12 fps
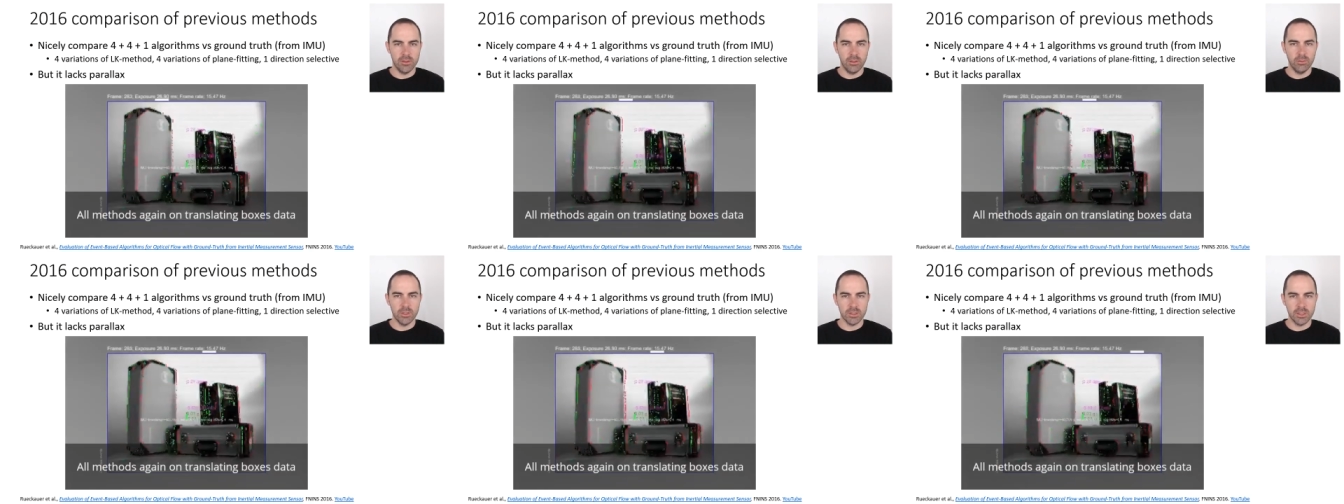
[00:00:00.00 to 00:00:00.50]
the
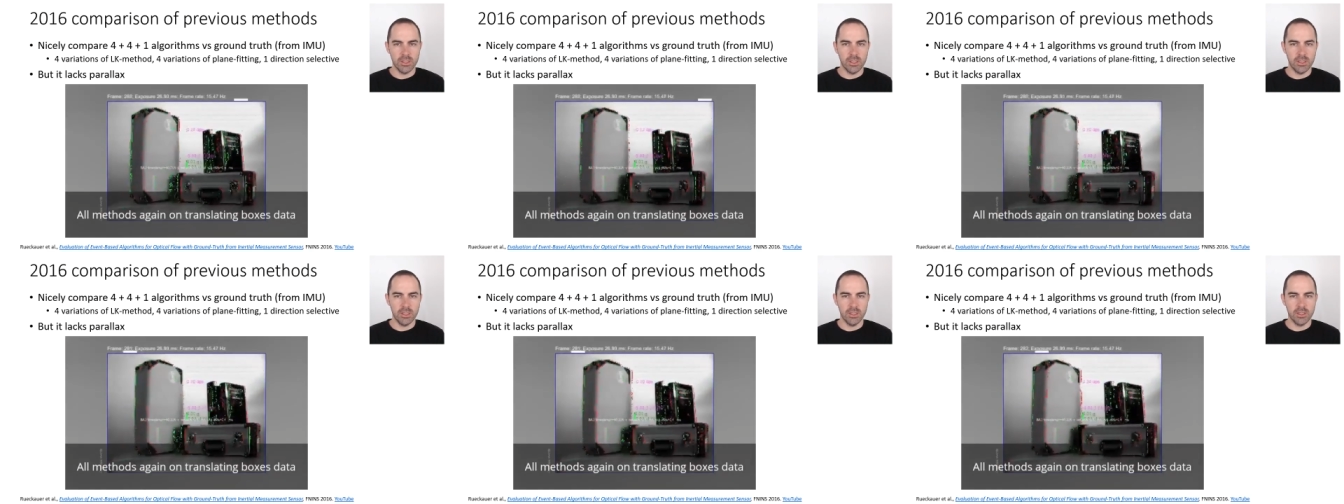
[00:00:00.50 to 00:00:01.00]
Lucas
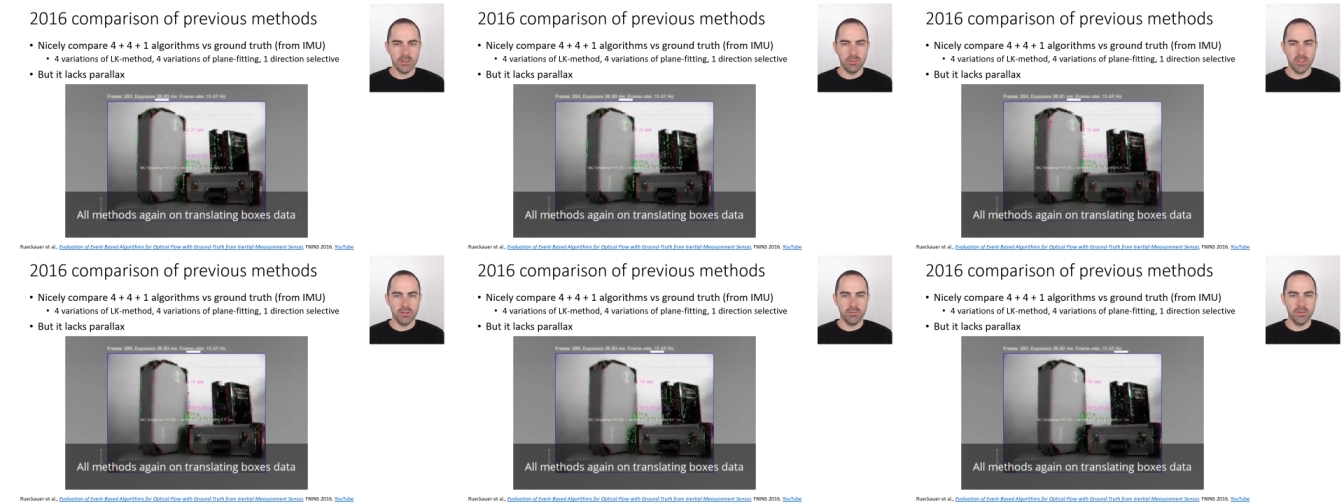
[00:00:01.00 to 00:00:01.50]
Kanade and the
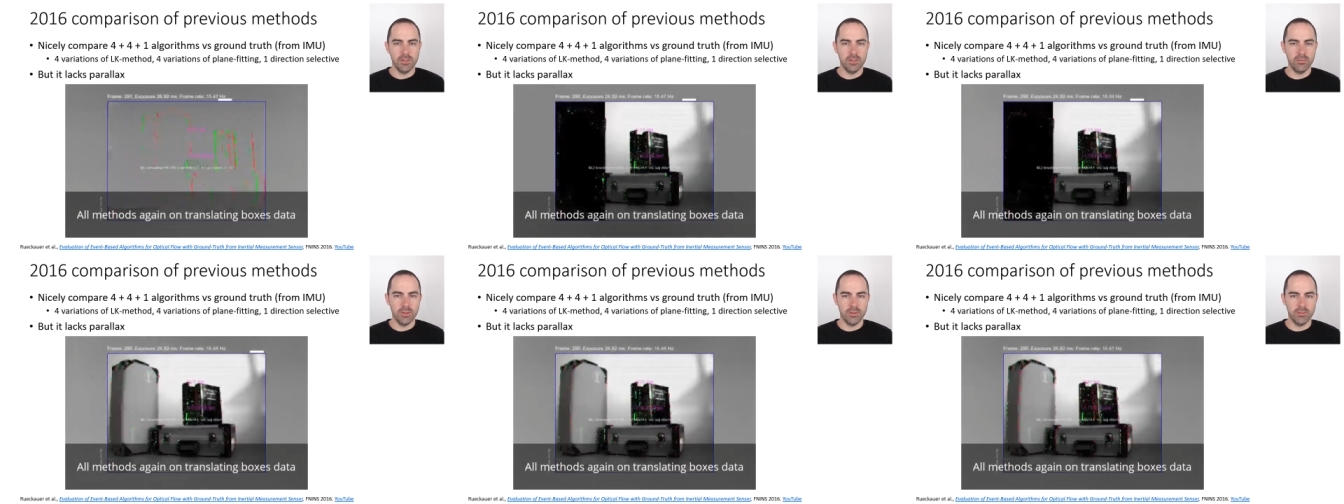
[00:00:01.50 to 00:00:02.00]
plane
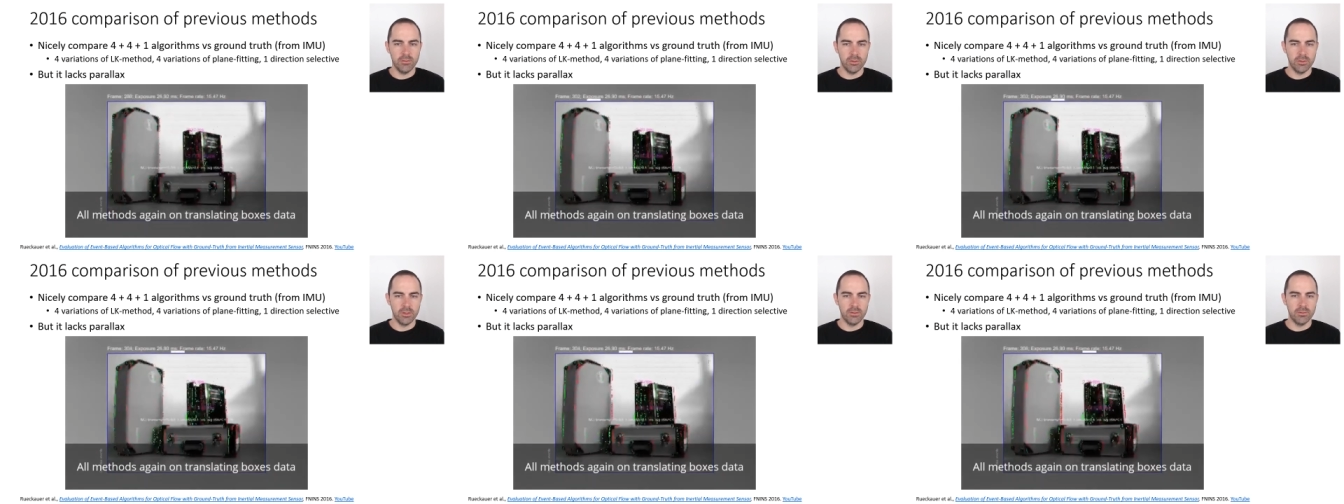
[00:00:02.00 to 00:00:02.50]
fitting with
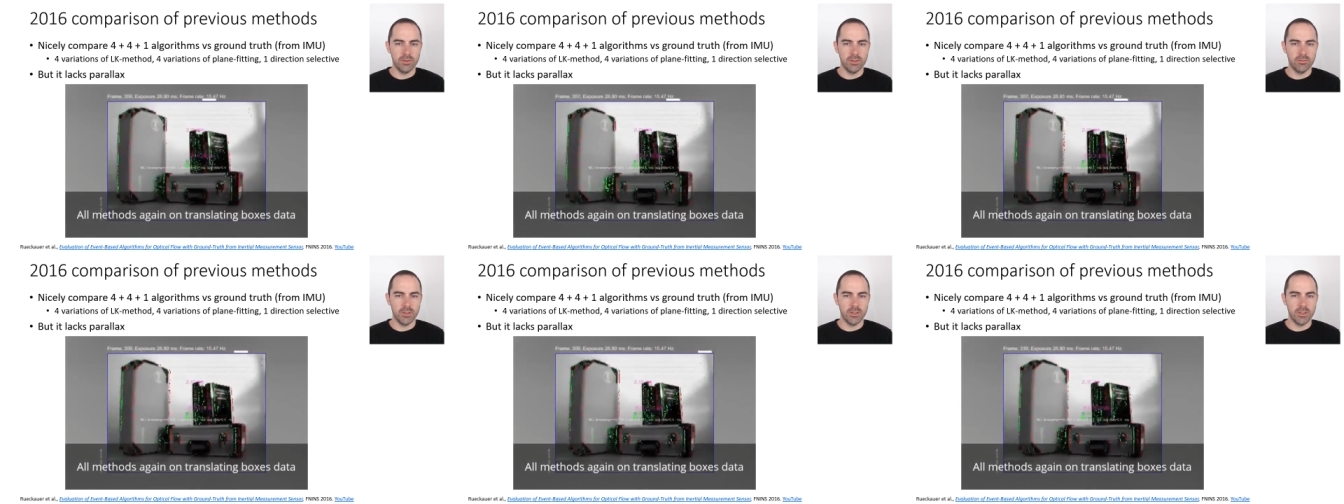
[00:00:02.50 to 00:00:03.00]
four
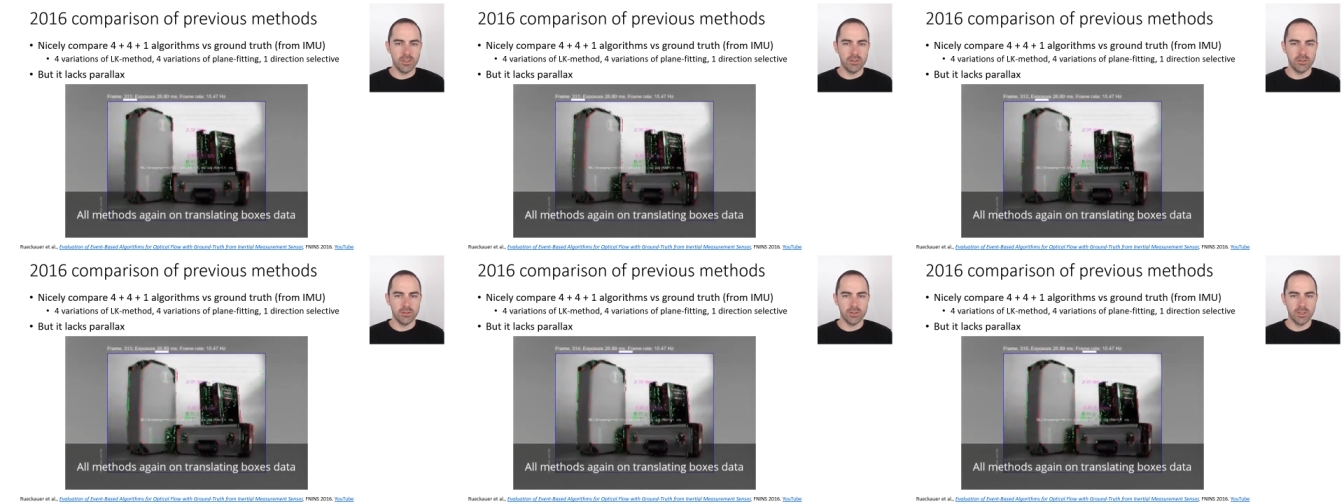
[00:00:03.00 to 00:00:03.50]
different
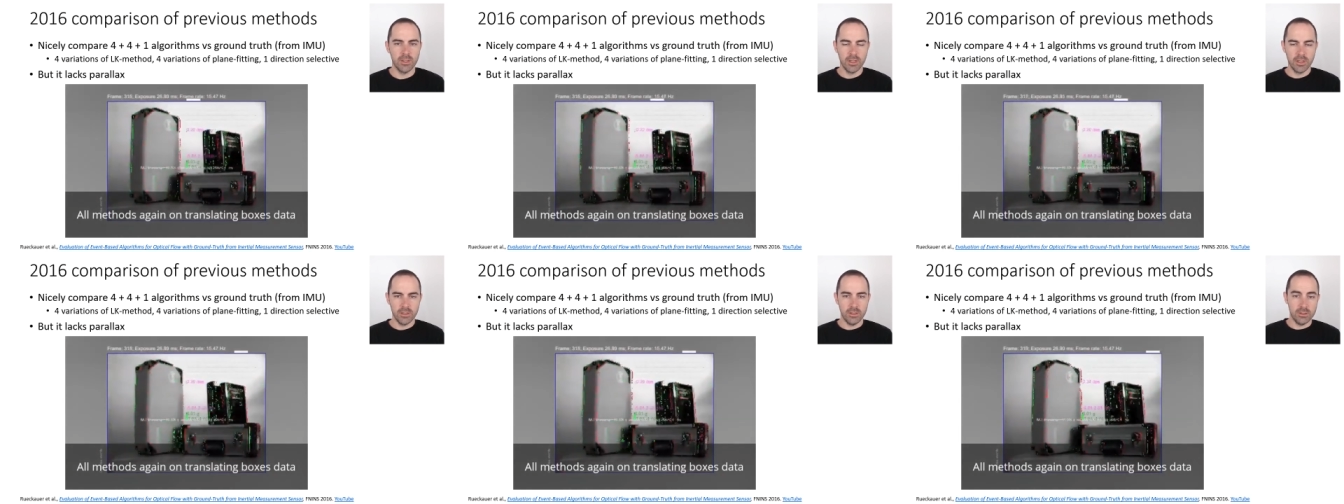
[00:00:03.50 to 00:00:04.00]
variations.
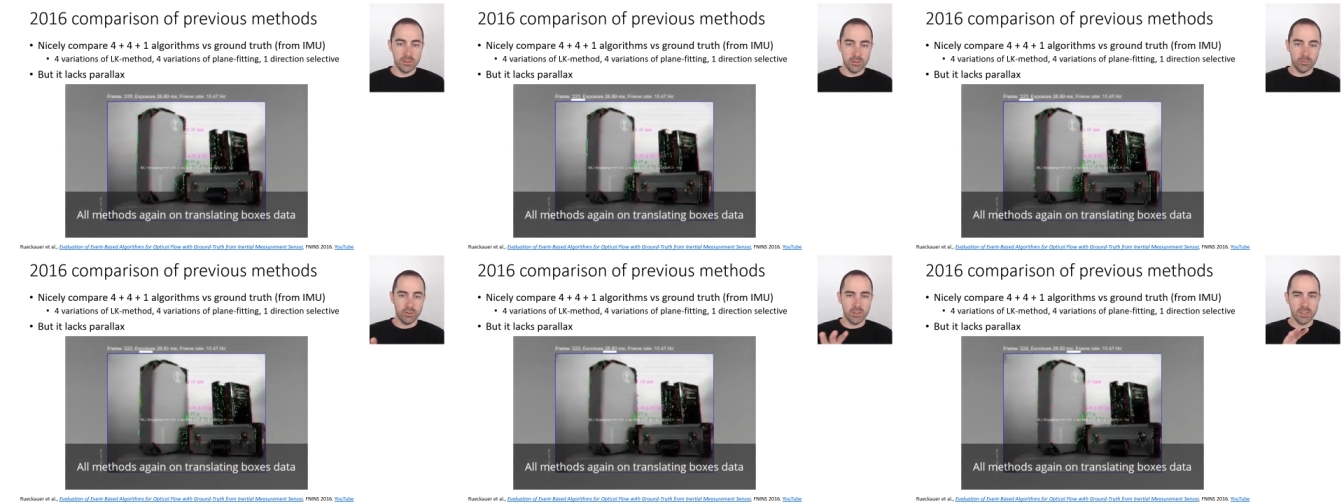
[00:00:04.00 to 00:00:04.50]
This is a
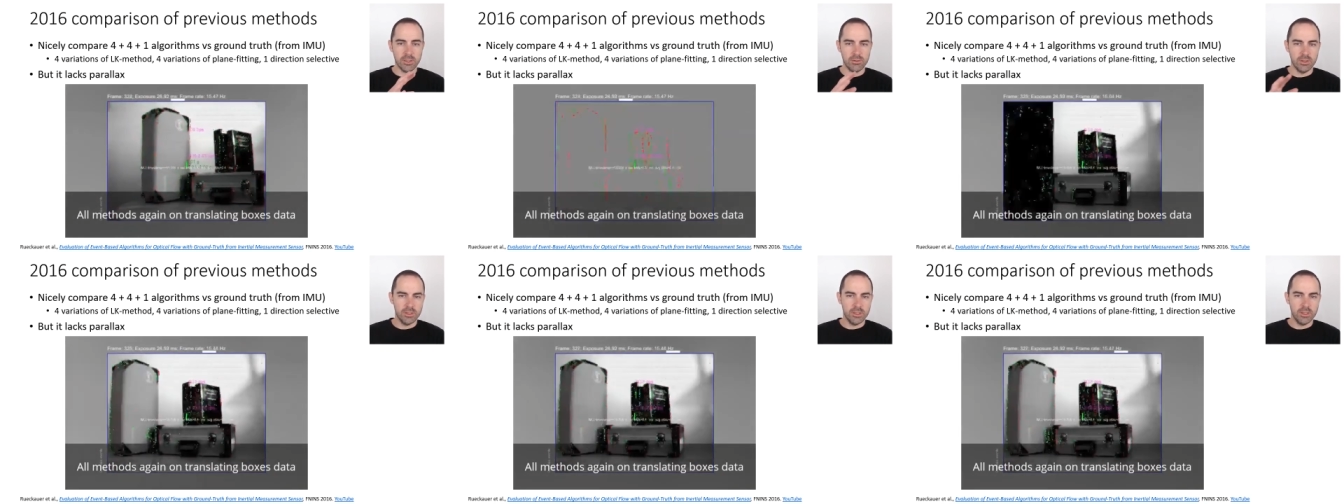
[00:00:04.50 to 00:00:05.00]
more
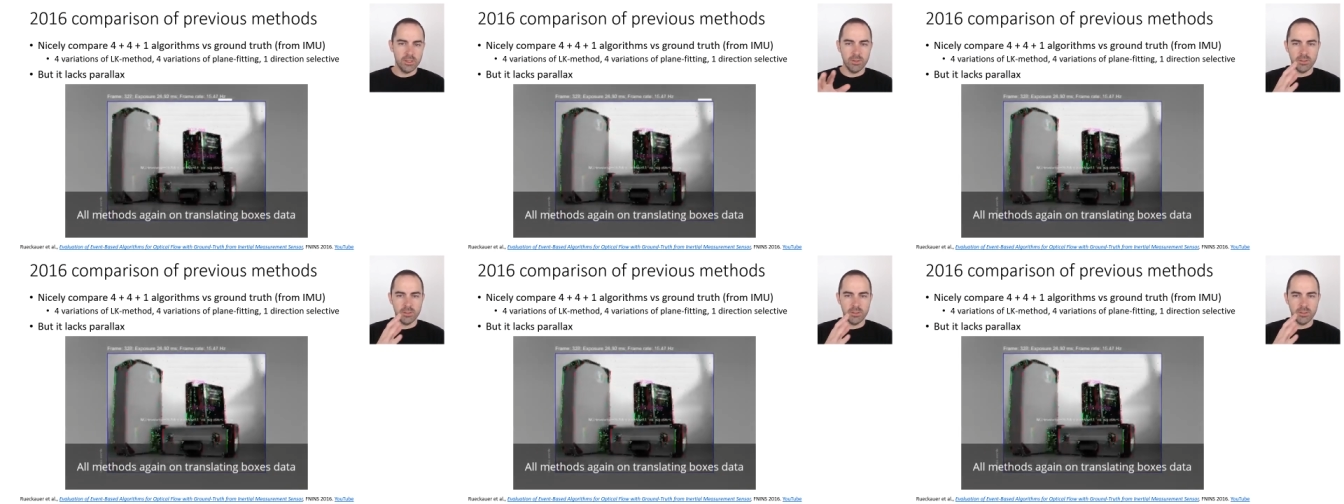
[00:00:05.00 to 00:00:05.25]
natural scene where